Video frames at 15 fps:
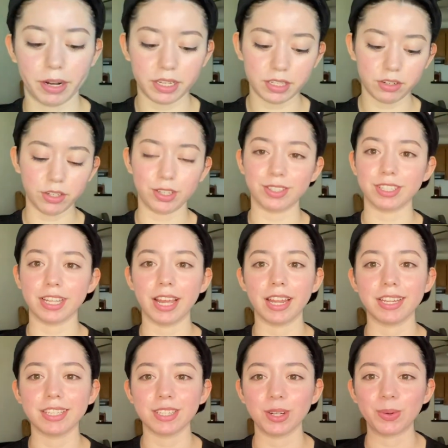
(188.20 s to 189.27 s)
I still use it and
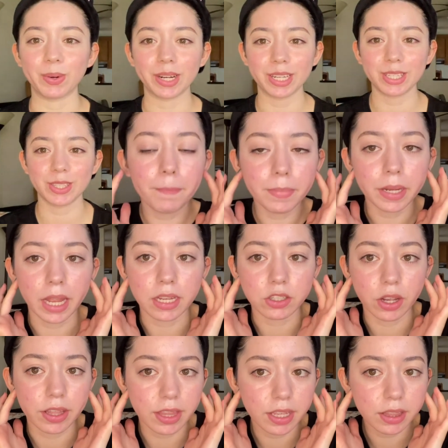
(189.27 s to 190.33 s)
it still works. But yeah, so
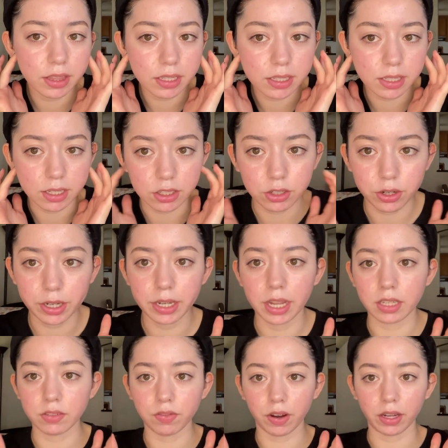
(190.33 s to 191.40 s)
I think the sunscreen
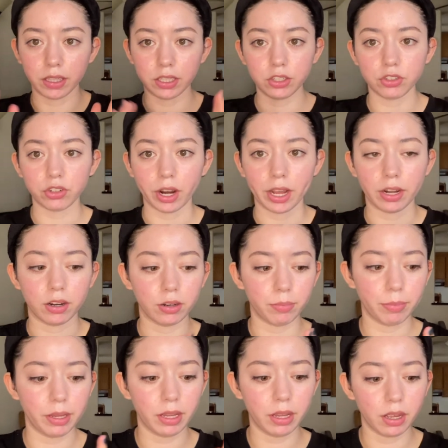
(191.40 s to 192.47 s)
has finally dried on
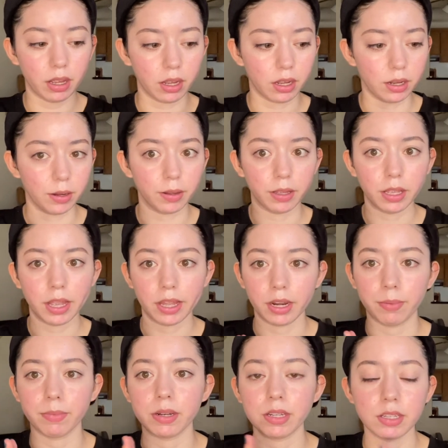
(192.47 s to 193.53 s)
me, and
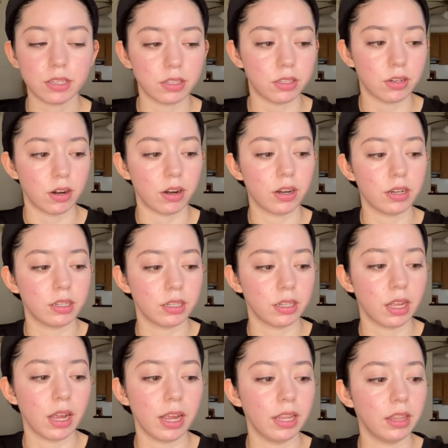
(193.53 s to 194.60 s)
I'm gonna start.
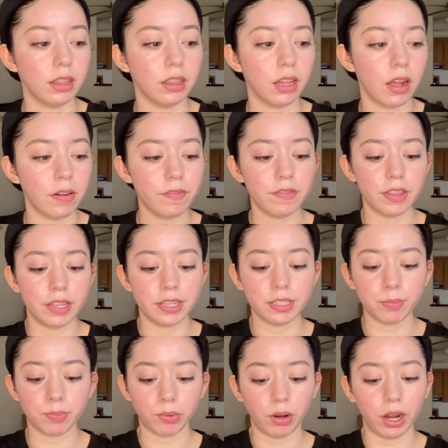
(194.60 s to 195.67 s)
I love this
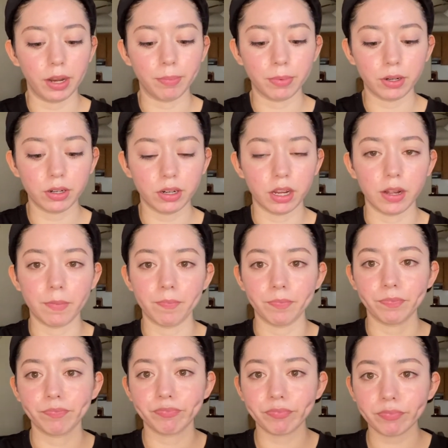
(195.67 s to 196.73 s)
primer.
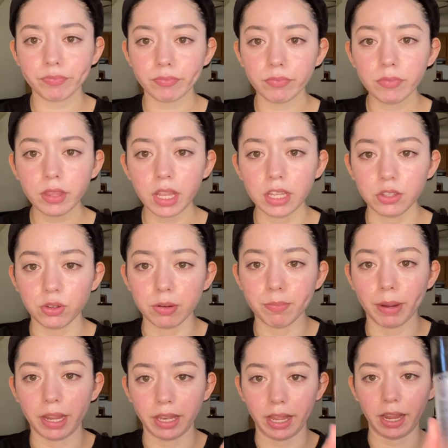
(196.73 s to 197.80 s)
It's one
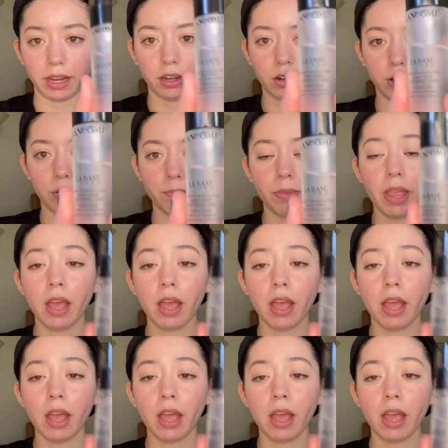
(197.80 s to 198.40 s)
by Lancome.